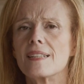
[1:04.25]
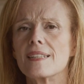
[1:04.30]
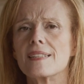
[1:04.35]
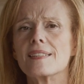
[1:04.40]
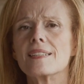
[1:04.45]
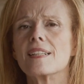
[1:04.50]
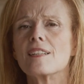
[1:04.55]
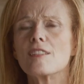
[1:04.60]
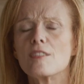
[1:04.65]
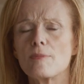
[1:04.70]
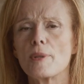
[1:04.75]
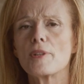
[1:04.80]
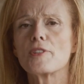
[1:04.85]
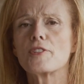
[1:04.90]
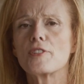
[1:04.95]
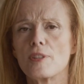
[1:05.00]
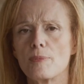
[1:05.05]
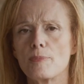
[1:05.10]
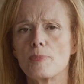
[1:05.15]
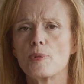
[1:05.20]
the single
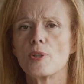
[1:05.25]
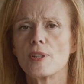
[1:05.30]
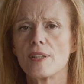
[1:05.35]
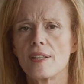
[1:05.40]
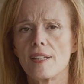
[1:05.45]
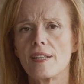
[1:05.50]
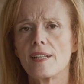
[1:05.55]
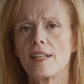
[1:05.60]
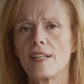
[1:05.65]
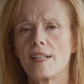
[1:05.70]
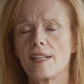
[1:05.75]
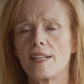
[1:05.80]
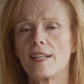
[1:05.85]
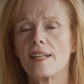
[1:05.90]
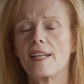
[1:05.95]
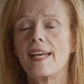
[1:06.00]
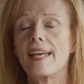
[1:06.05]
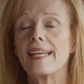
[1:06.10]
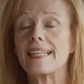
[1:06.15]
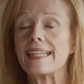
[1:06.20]
most important thing,
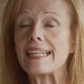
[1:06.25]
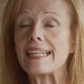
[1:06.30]
and a